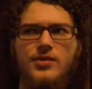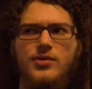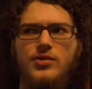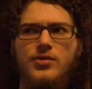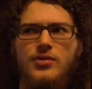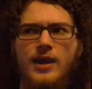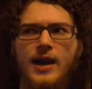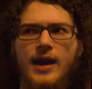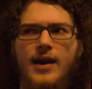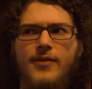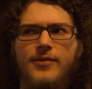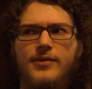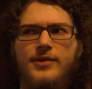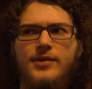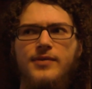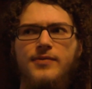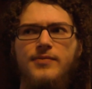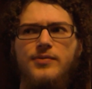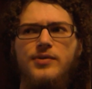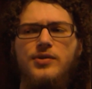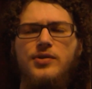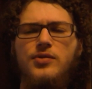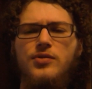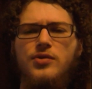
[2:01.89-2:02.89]
you have
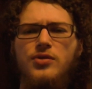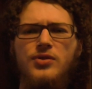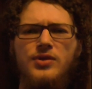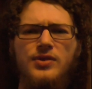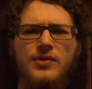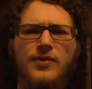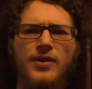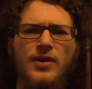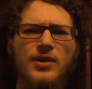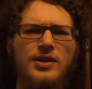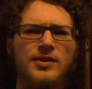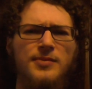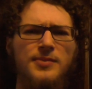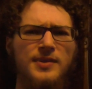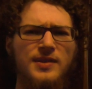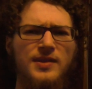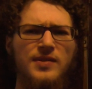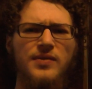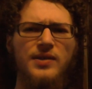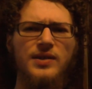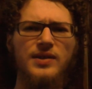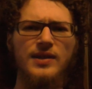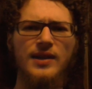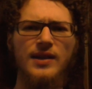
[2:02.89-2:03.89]
to use a very
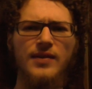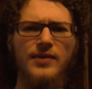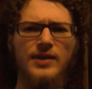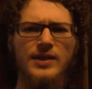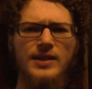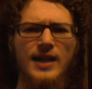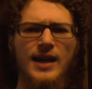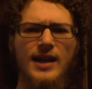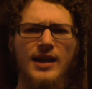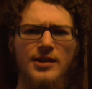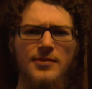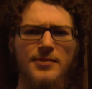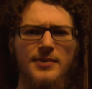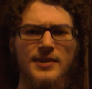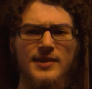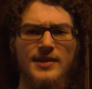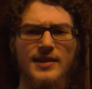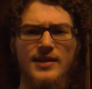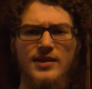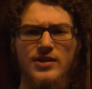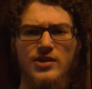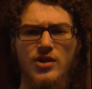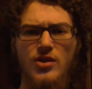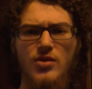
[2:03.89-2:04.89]
specific set of attachments
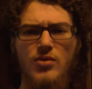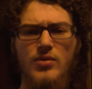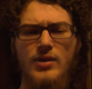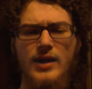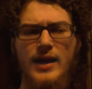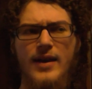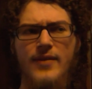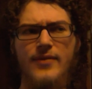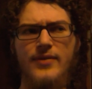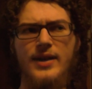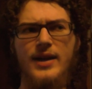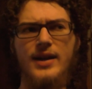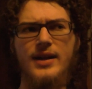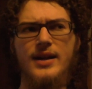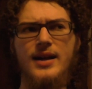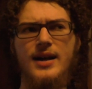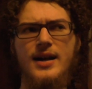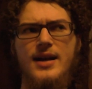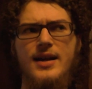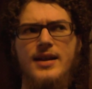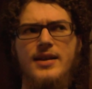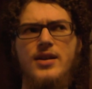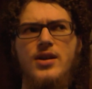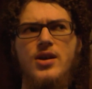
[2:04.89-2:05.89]
that don't have that
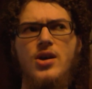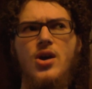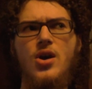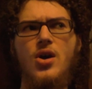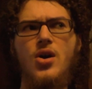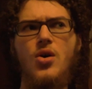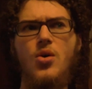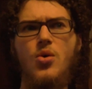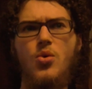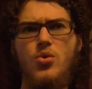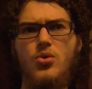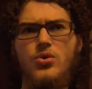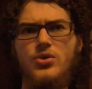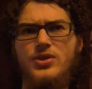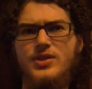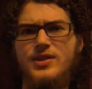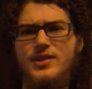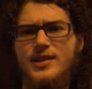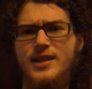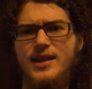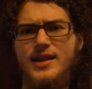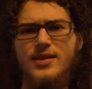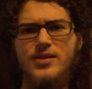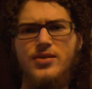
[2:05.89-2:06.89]
con, or
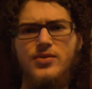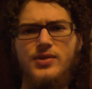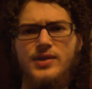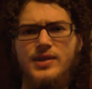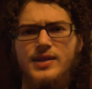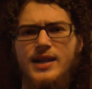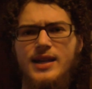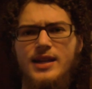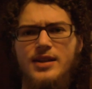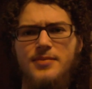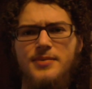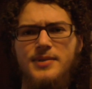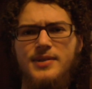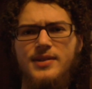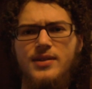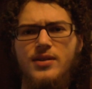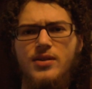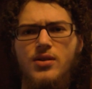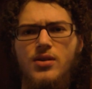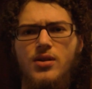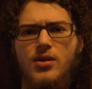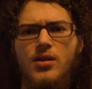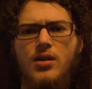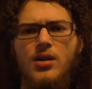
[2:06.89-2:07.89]
just not use attachments at
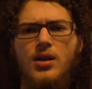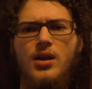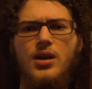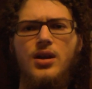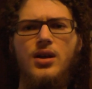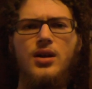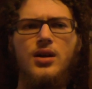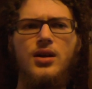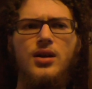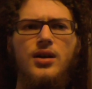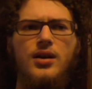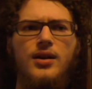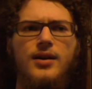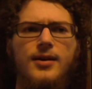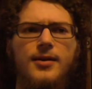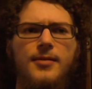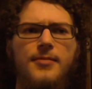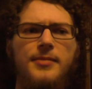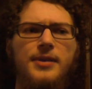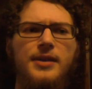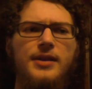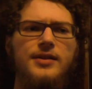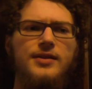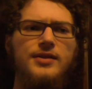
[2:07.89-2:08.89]
all.
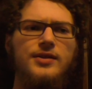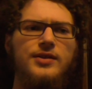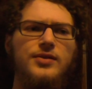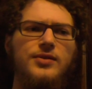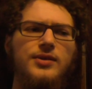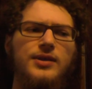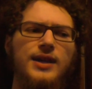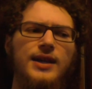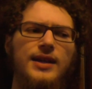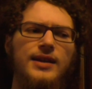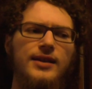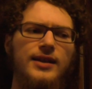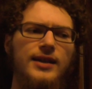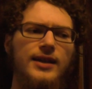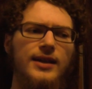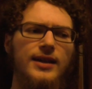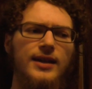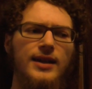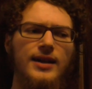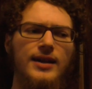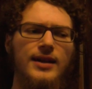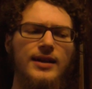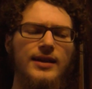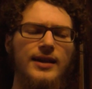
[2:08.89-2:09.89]
So again,
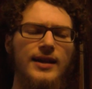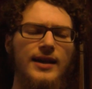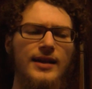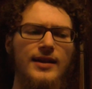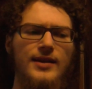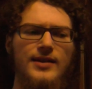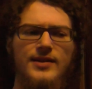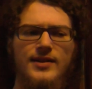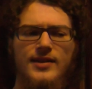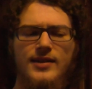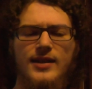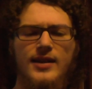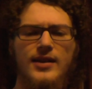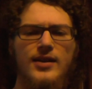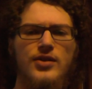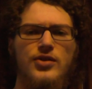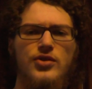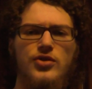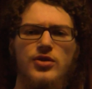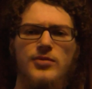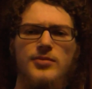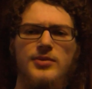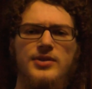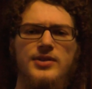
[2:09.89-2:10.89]
like I just think that
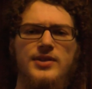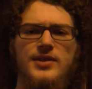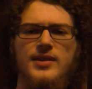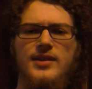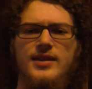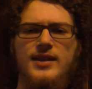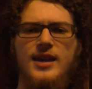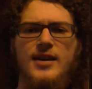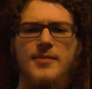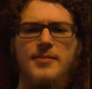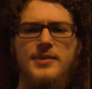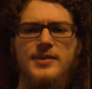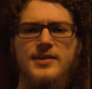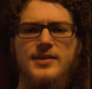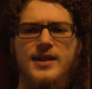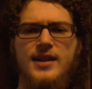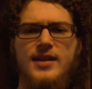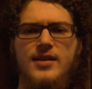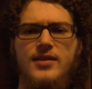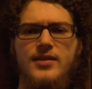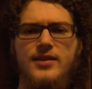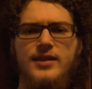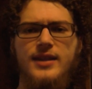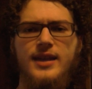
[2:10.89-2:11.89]
contributes to the campy
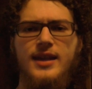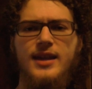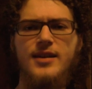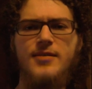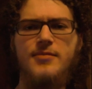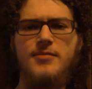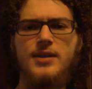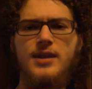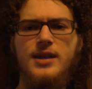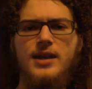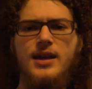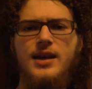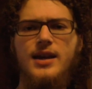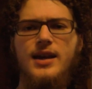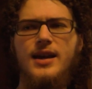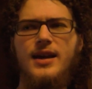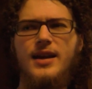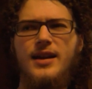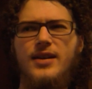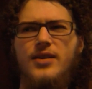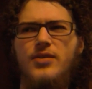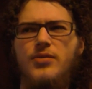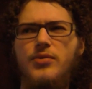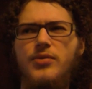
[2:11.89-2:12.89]
style of the game,
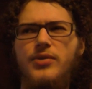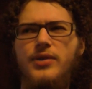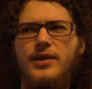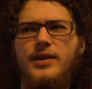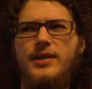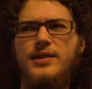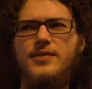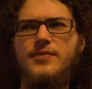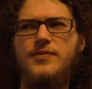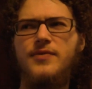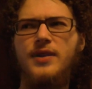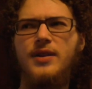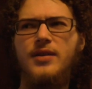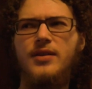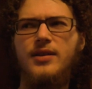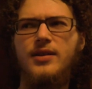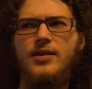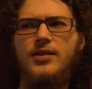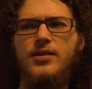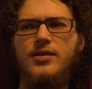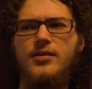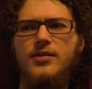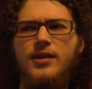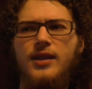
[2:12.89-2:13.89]
and I don't think it's very
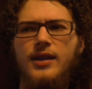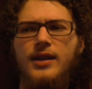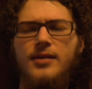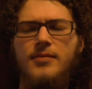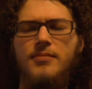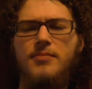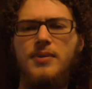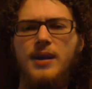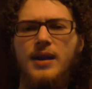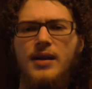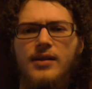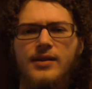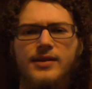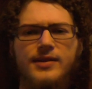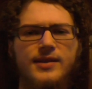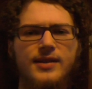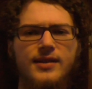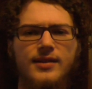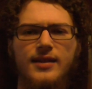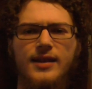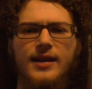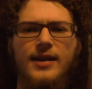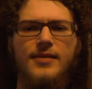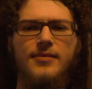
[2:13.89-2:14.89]
good like
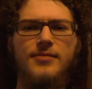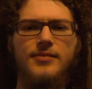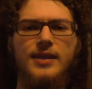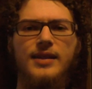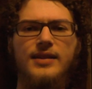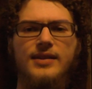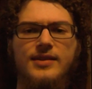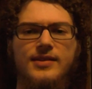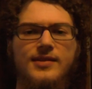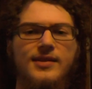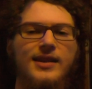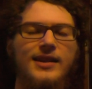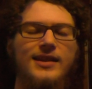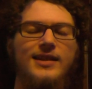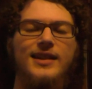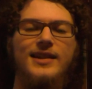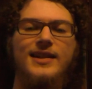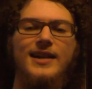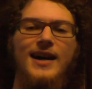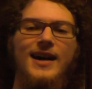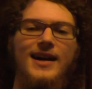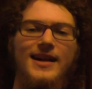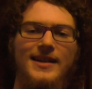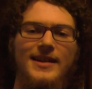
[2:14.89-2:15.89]
balancing that. That's like the
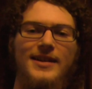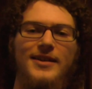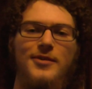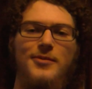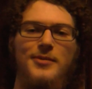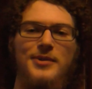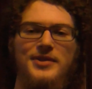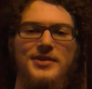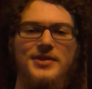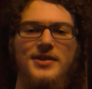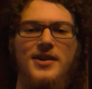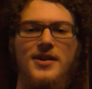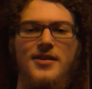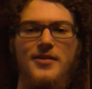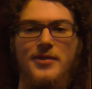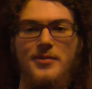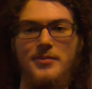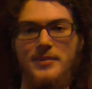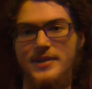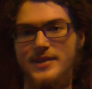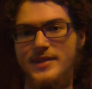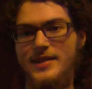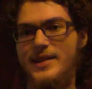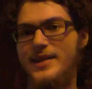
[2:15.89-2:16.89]
con on almost all of
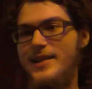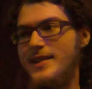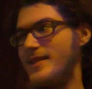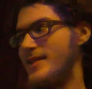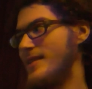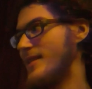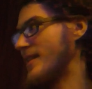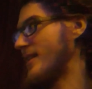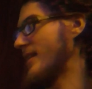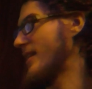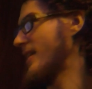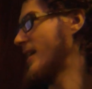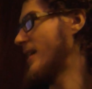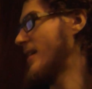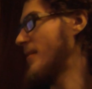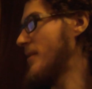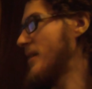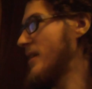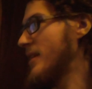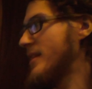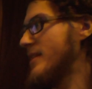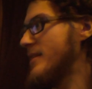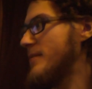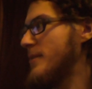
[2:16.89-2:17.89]
them, because it is. Like
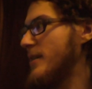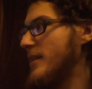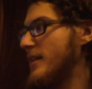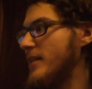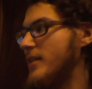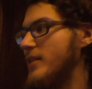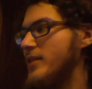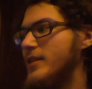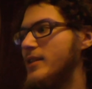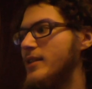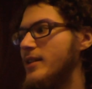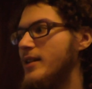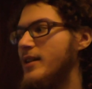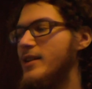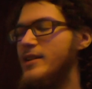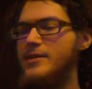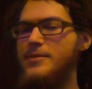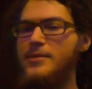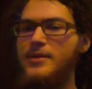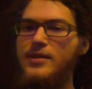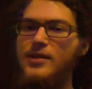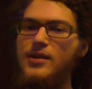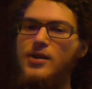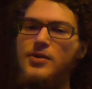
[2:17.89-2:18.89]
anybody that's played it, looked at the
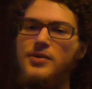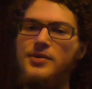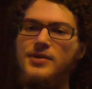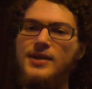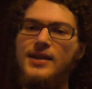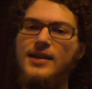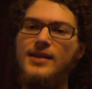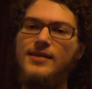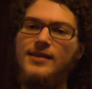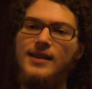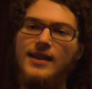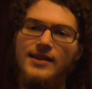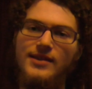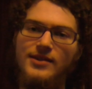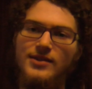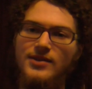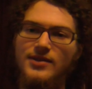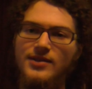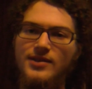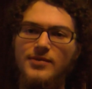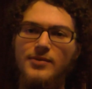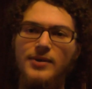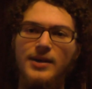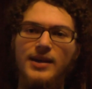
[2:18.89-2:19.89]
Gunsmith, knows that that's
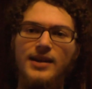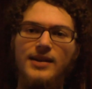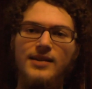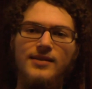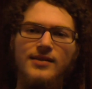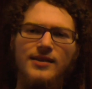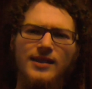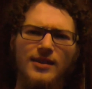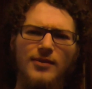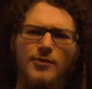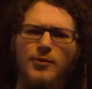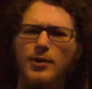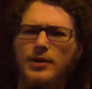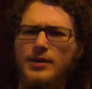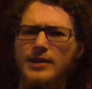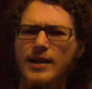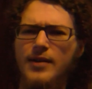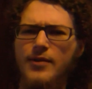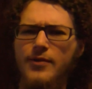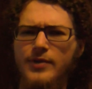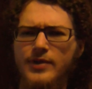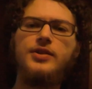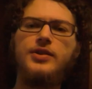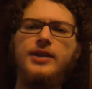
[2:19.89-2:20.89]
just the way it like worked
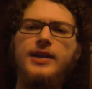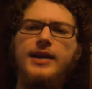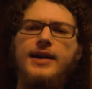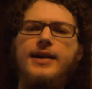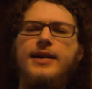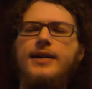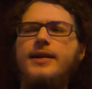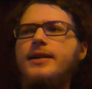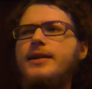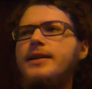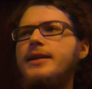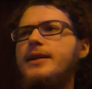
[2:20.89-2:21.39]
out for. So yeah,